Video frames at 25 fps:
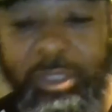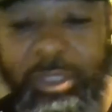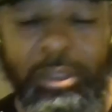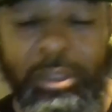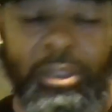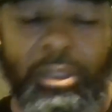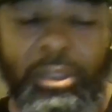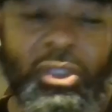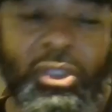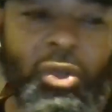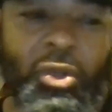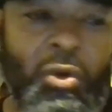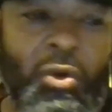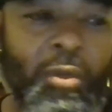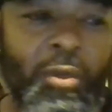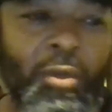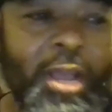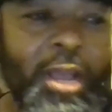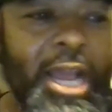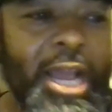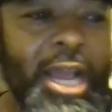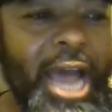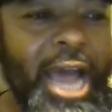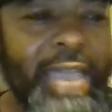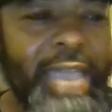So
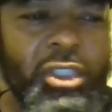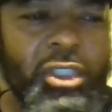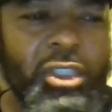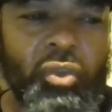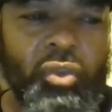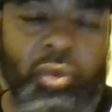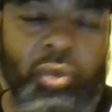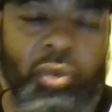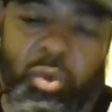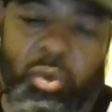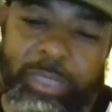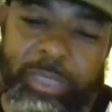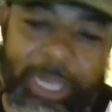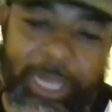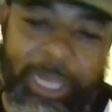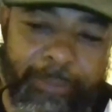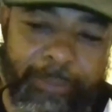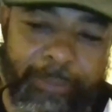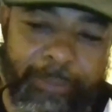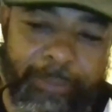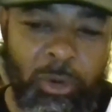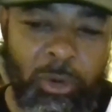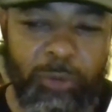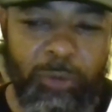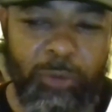I just wrote
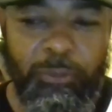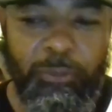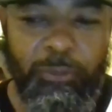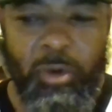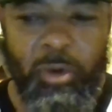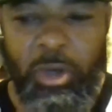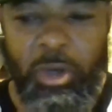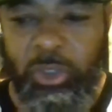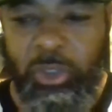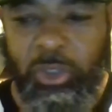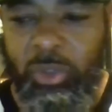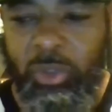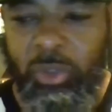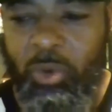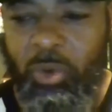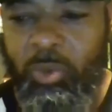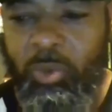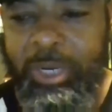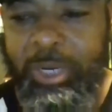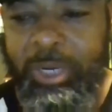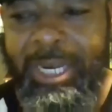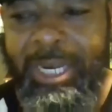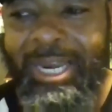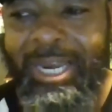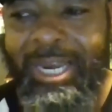that book far as though
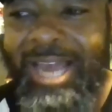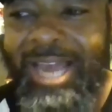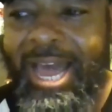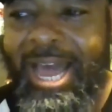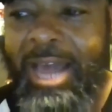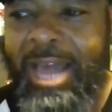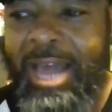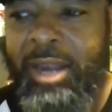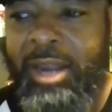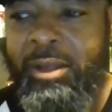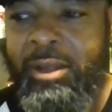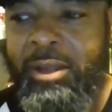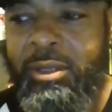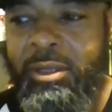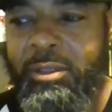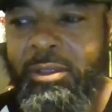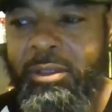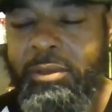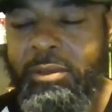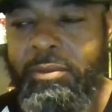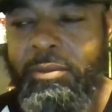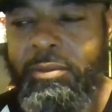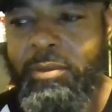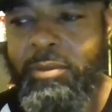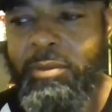with a lot
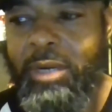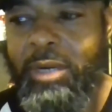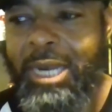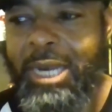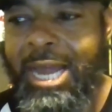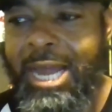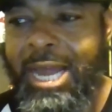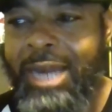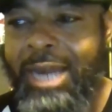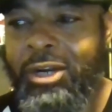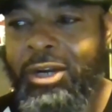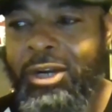of